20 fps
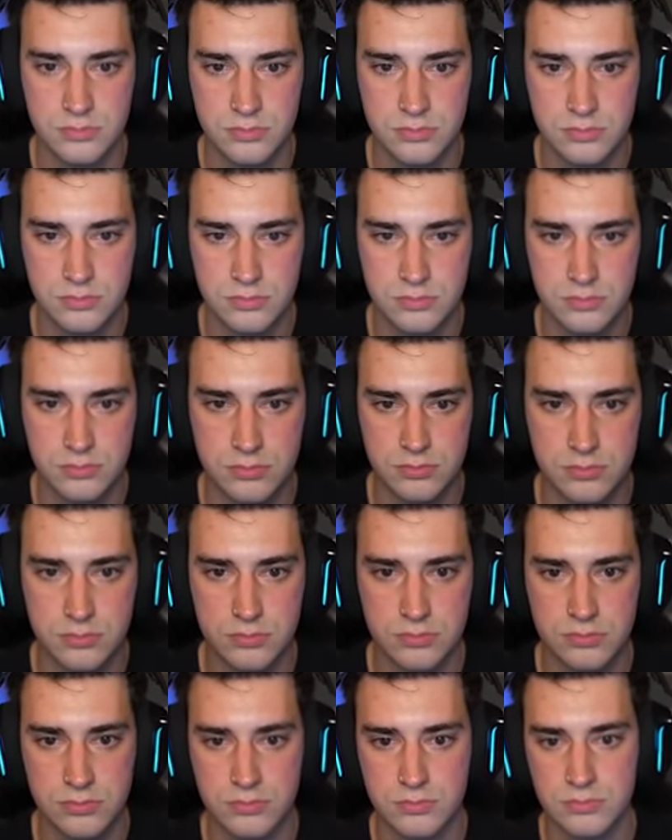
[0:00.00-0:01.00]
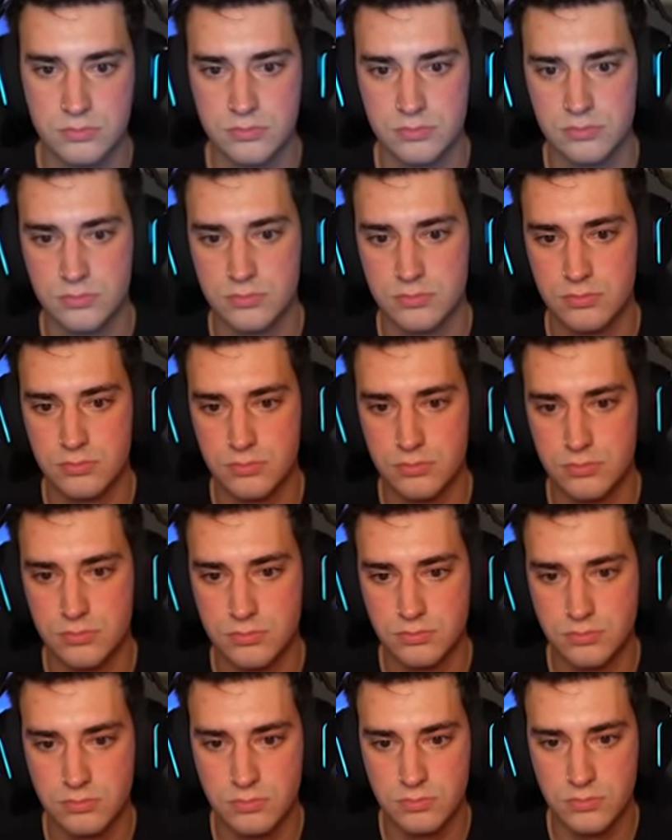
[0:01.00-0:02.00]

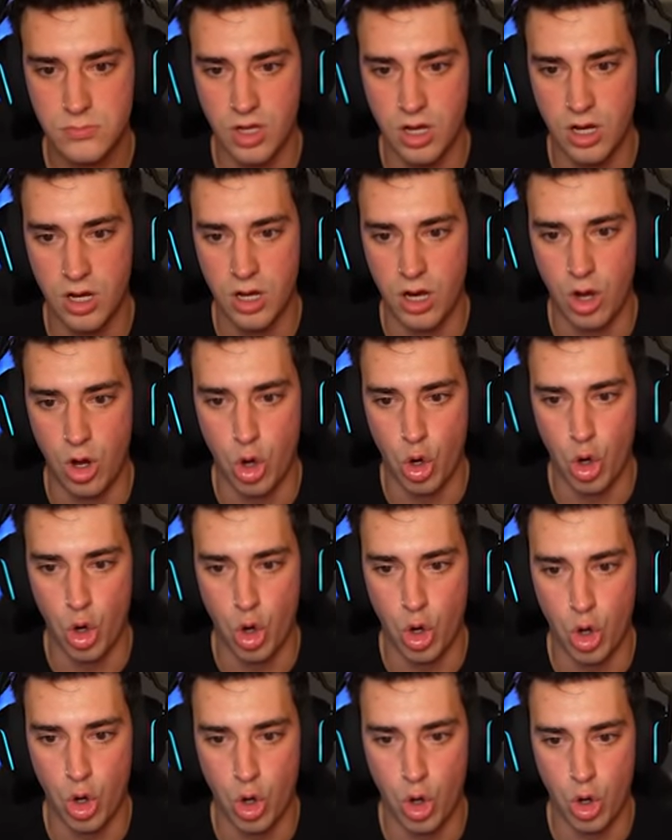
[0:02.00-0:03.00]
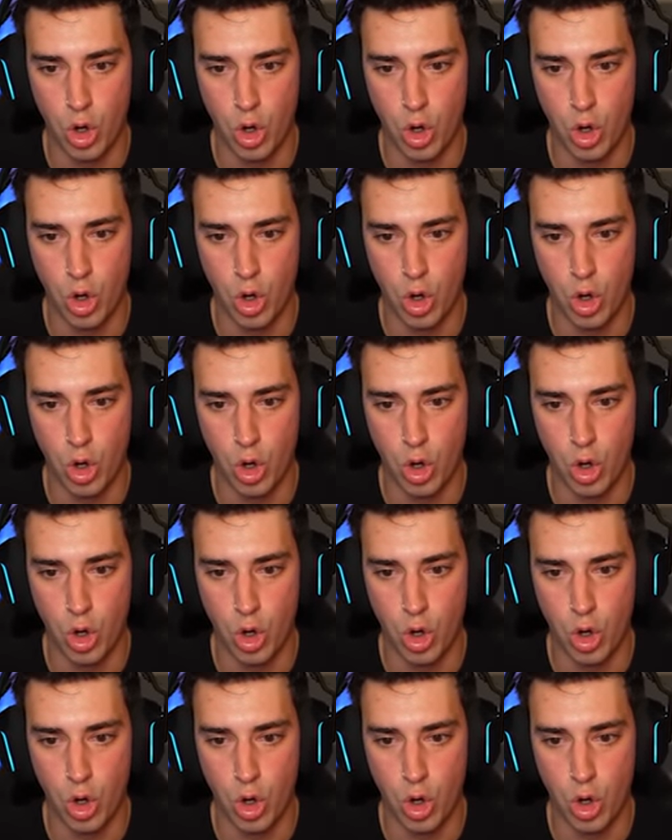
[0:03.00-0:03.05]
(silence)